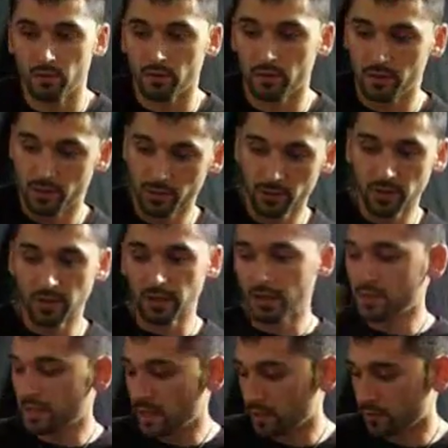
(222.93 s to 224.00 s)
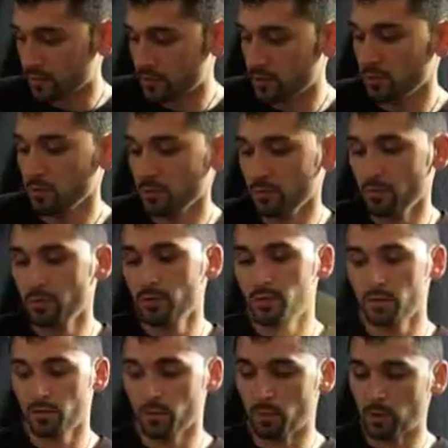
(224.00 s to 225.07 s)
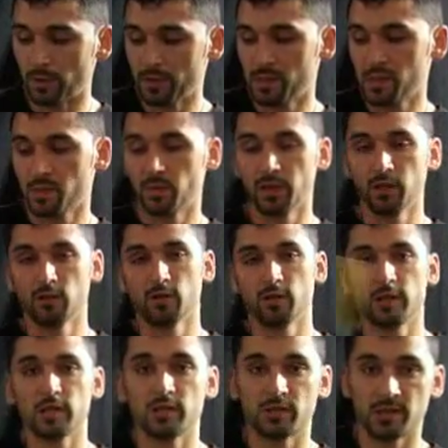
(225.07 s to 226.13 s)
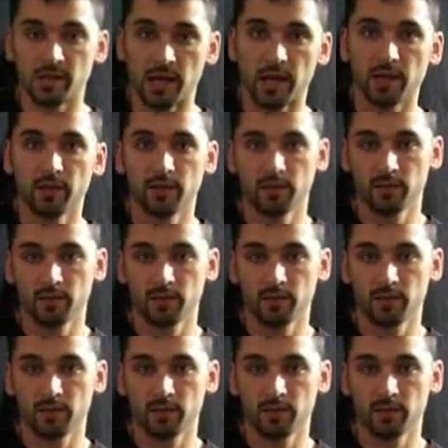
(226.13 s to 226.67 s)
until you can get down to 1 spin on each side.